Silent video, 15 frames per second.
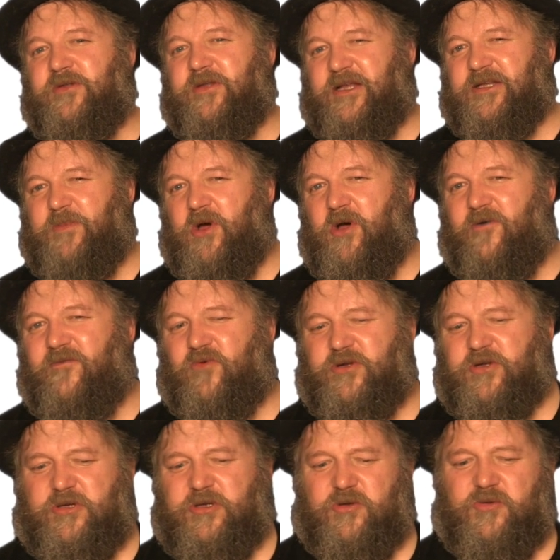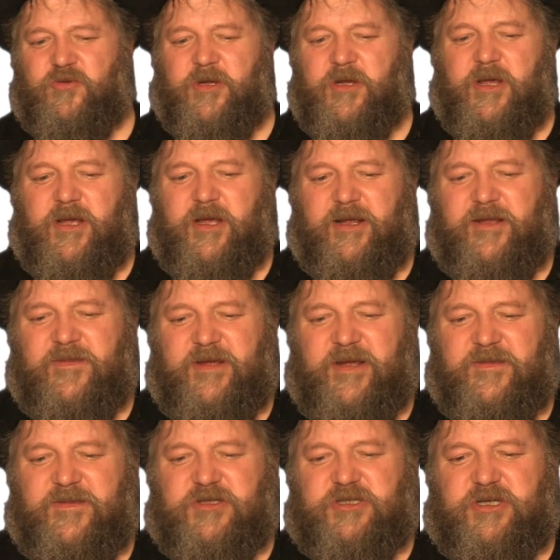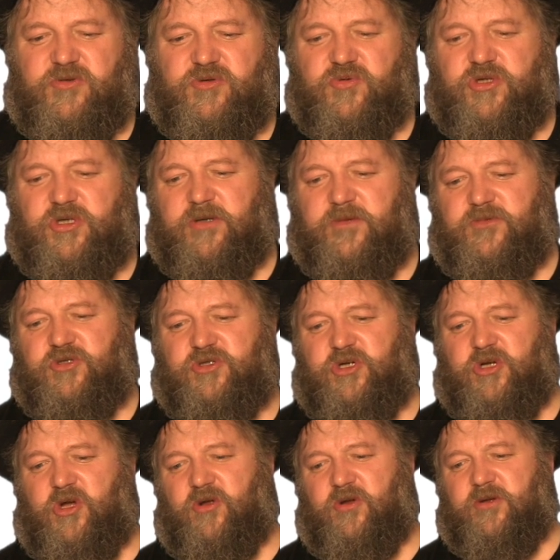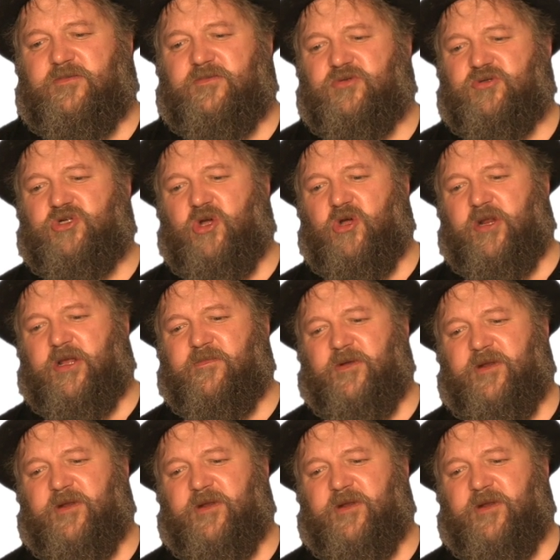And that's part of what you do in the social journey.